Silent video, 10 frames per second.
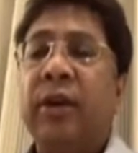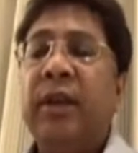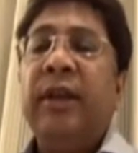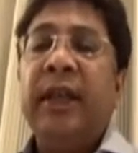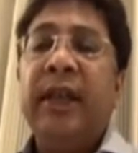
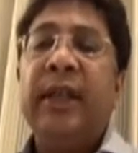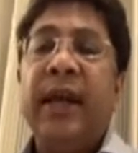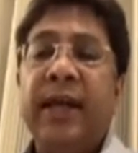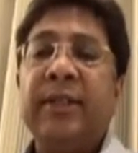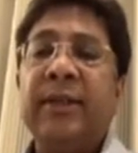Cain
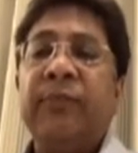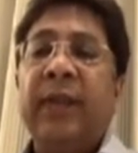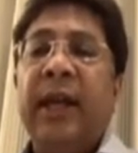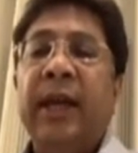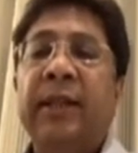has,
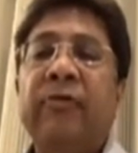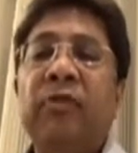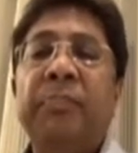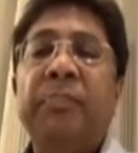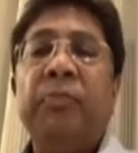and there
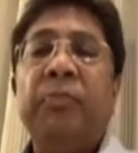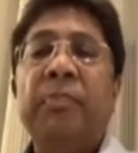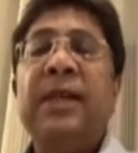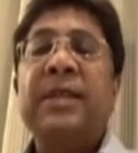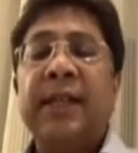will be
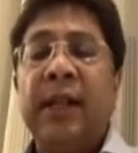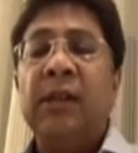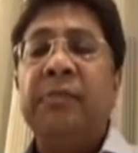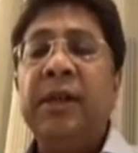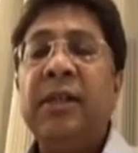probably a
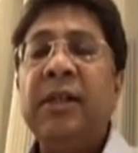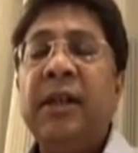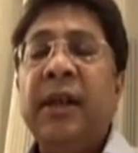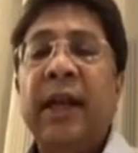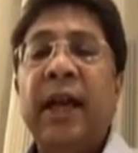settlement,
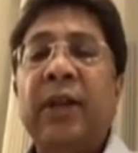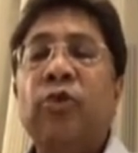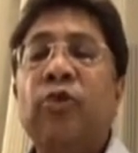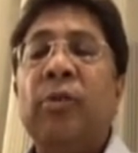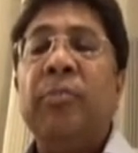and I
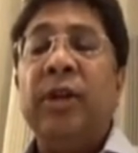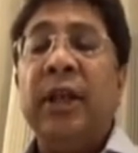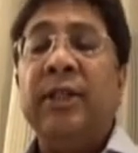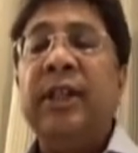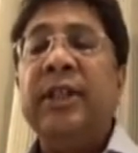don't know about
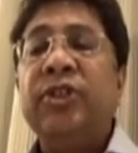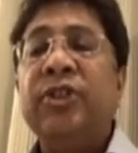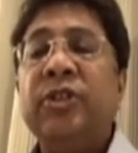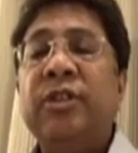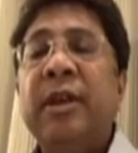other
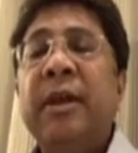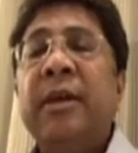conditions.